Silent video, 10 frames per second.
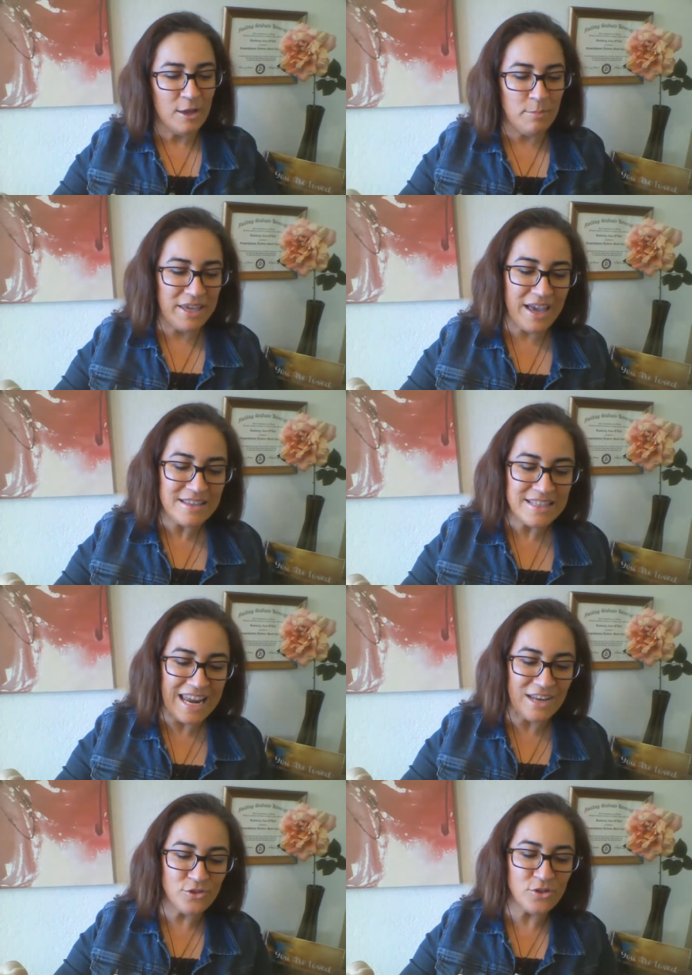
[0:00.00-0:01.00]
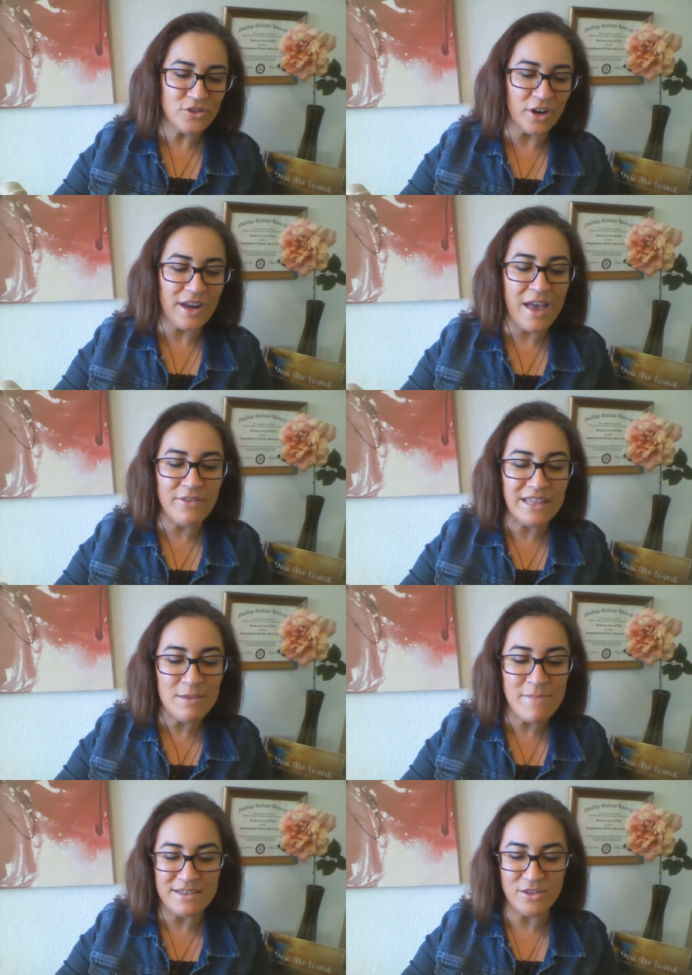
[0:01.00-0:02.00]
"Because angels are heavenly
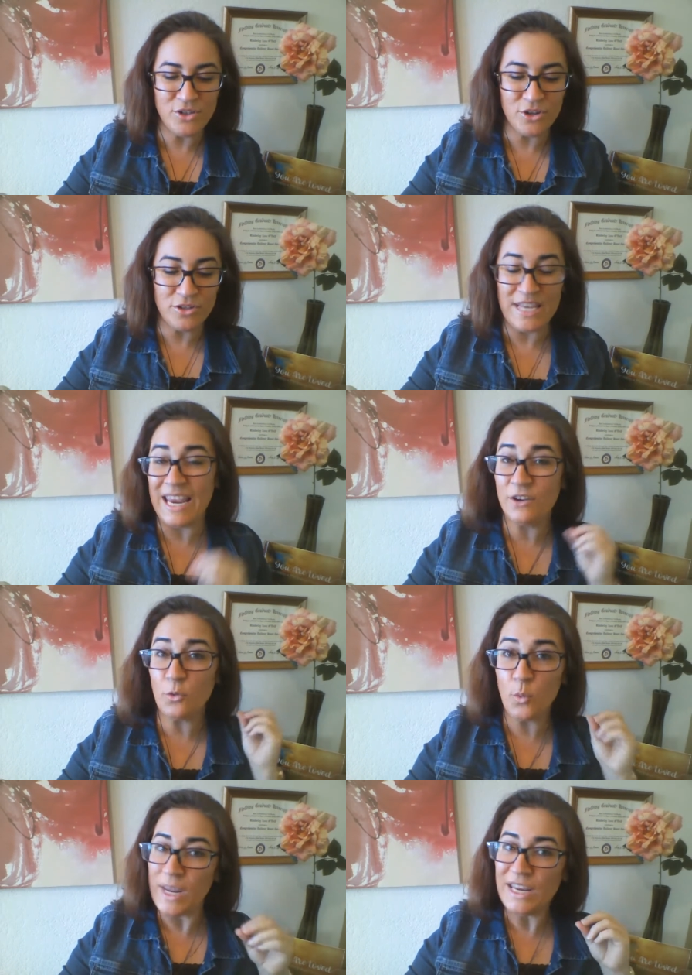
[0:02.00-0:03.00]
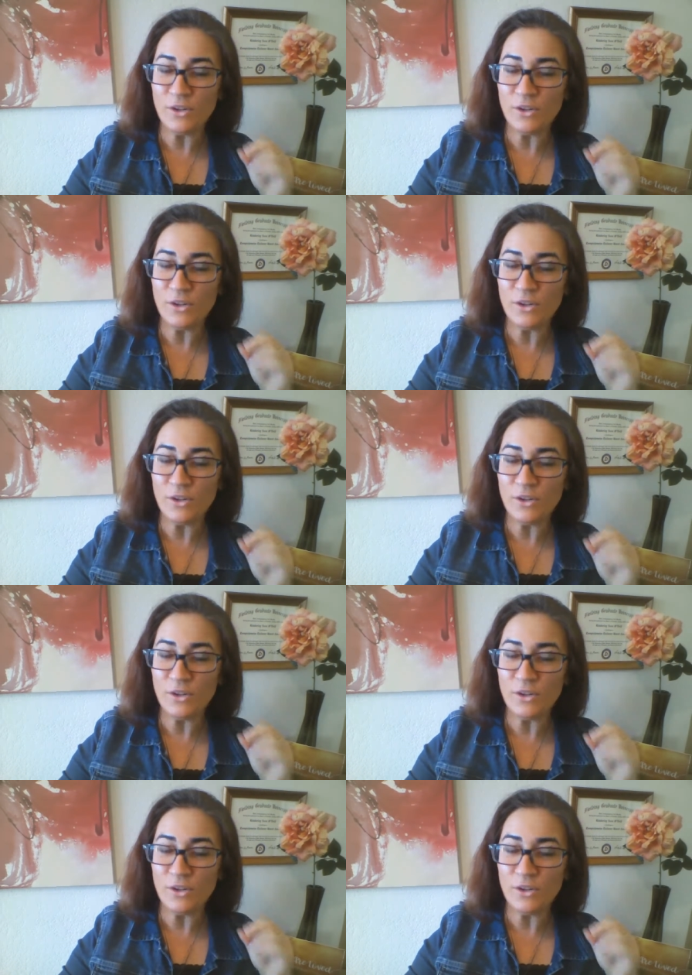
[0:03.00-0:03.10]
messengers and winged